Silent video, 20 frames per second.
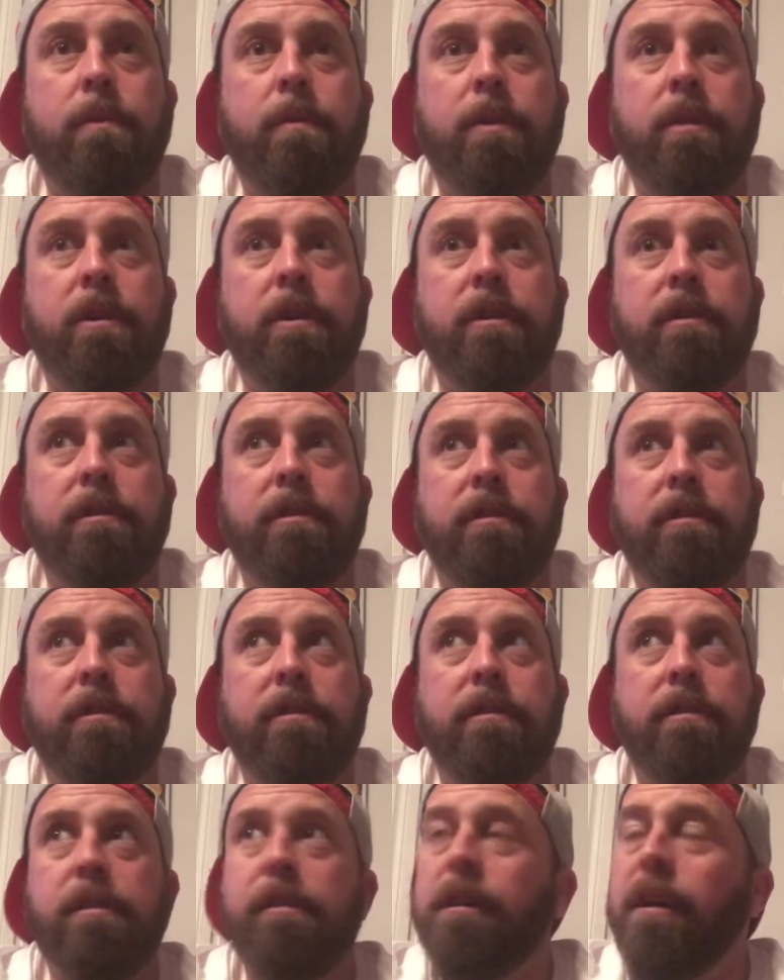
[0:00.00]

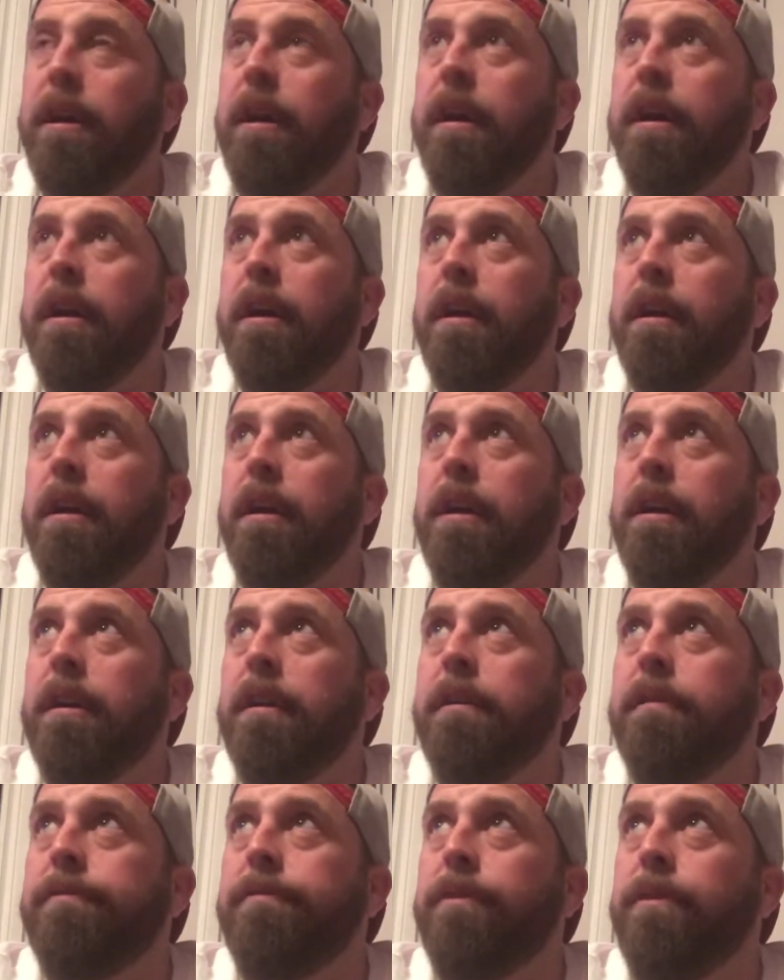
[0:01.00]
was,
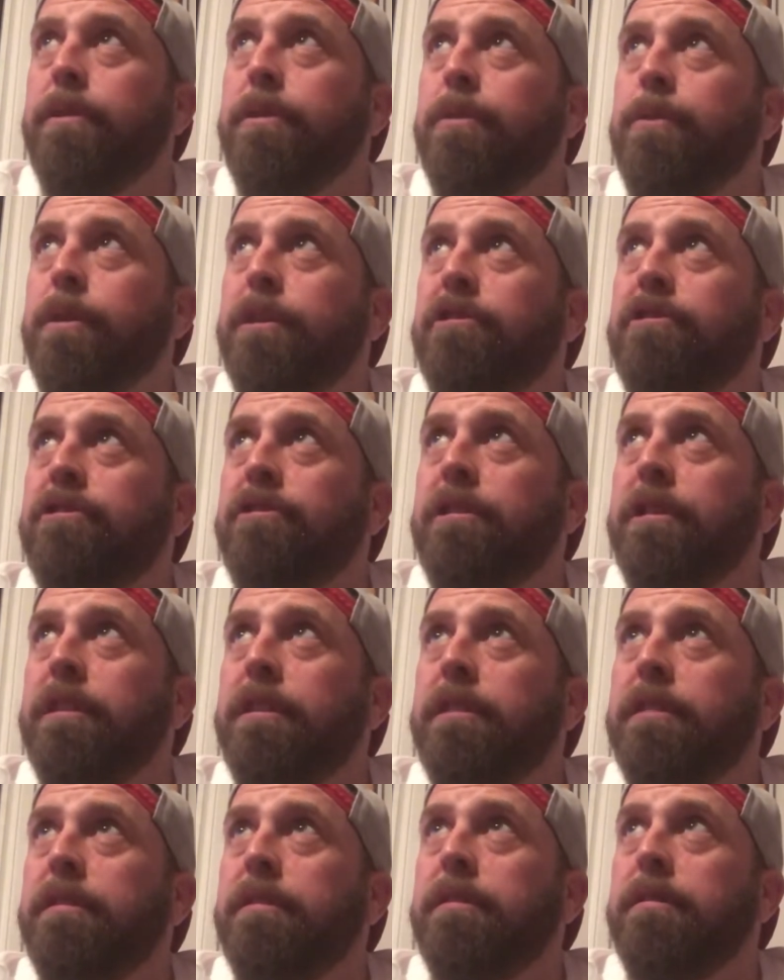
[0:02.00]
fourth
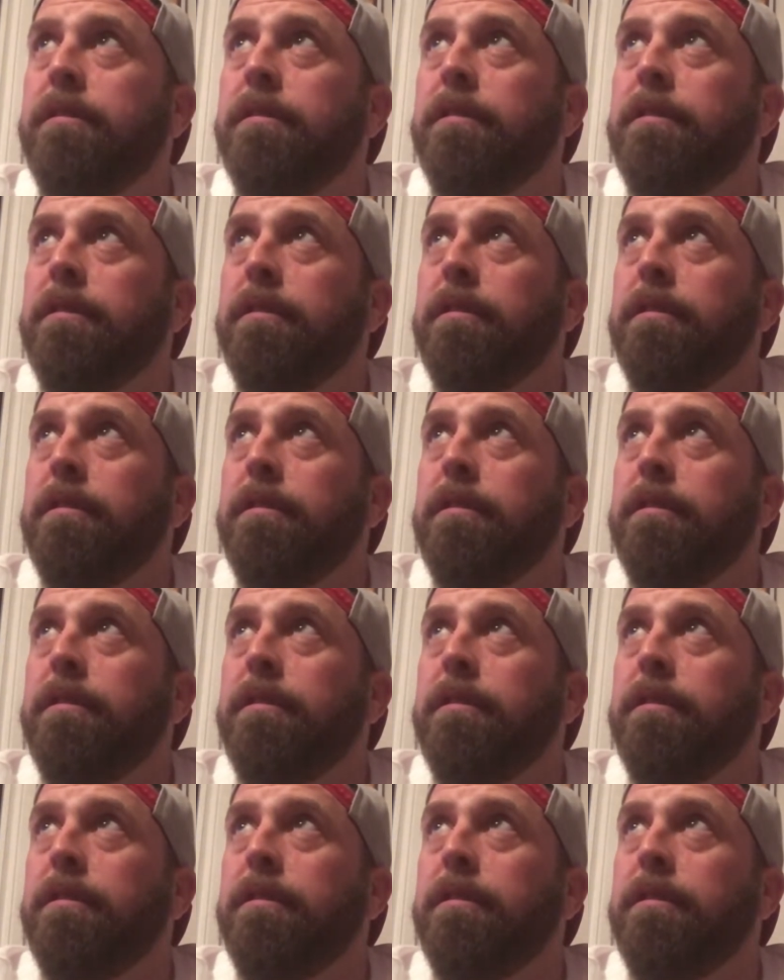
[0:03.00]
question,